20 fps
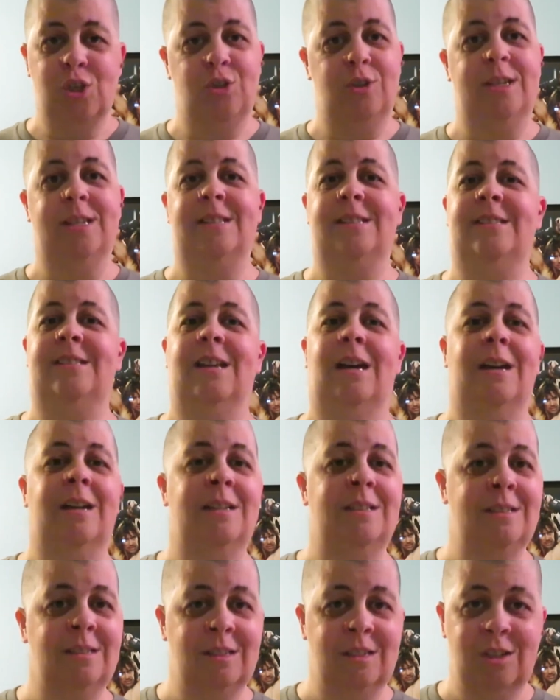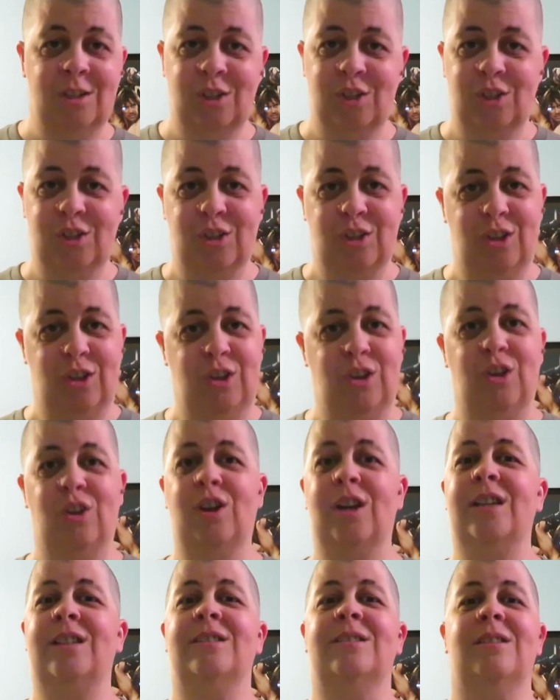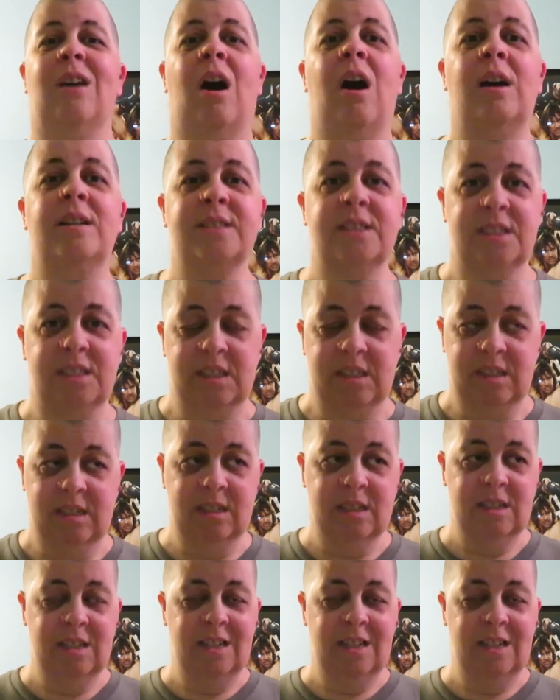you get done, you're exhausted.